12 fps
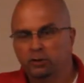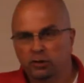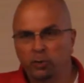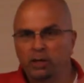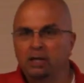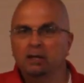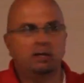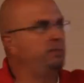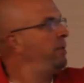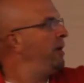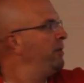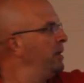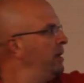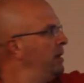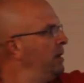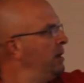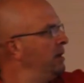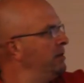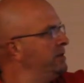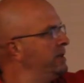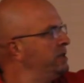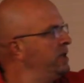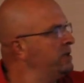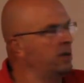So we did this probably
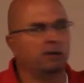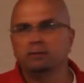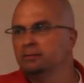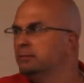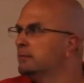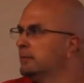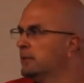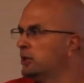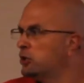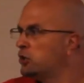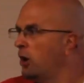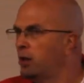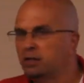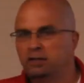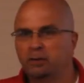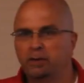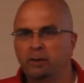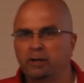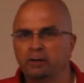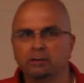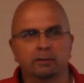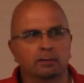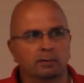6 years ago. They just called us, you know what they want to do?